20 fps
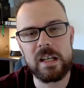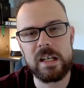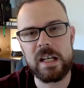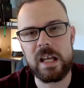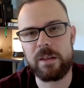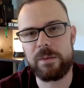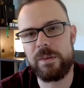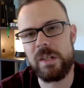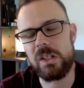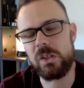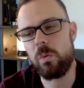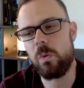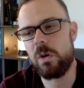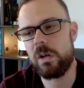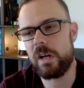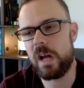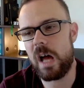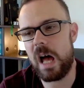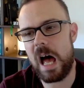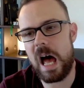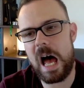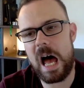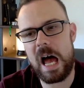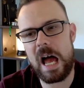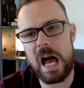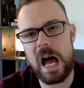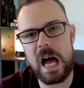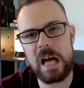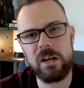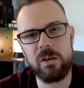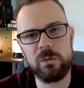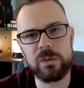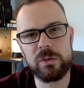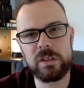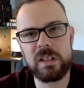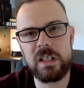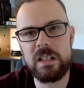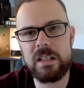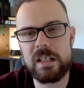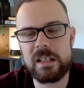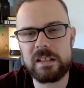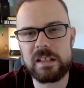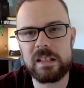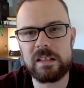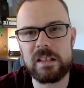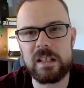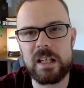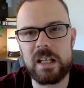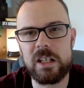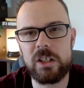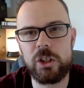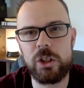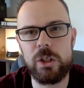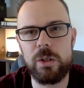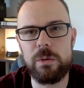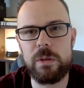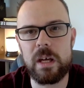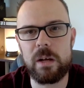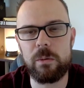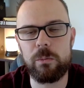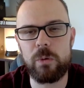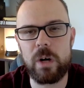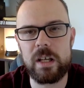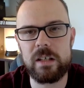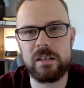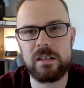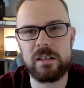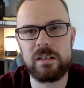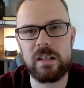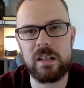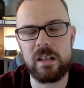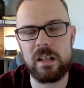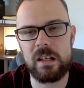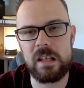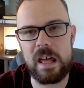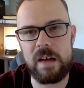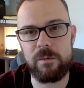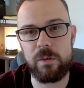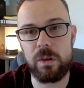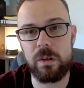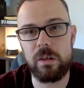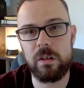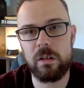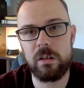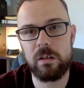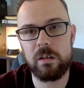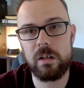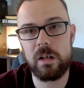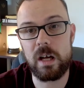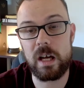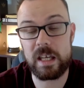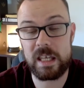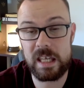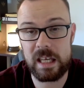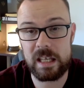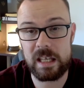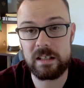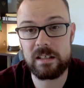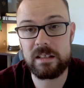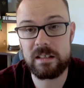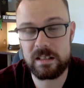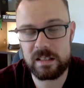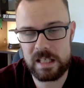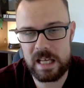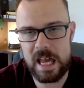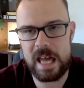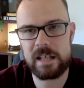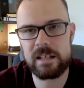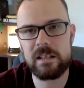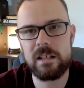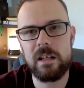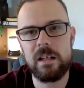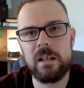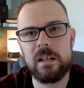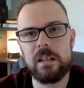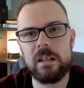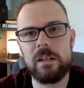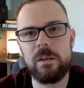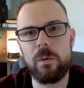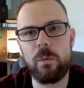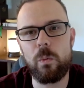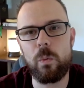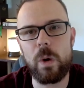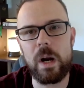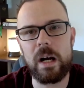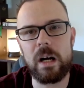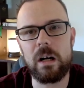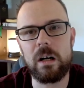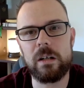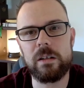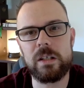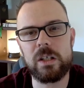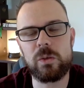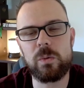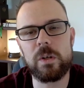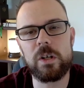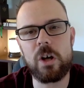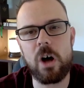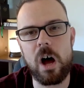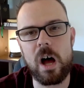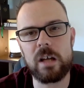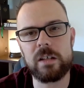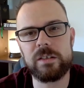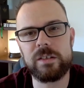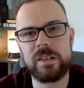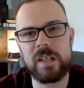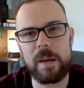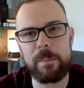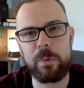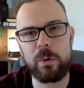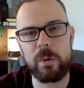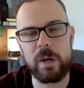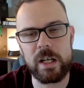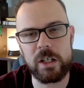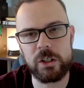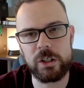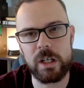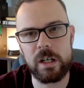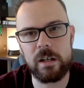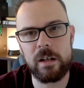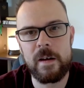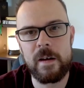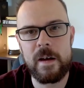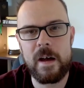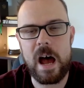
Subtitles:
Now, this one, I don't see this as an issue that raises to the level, again, yet, where this would cause separation.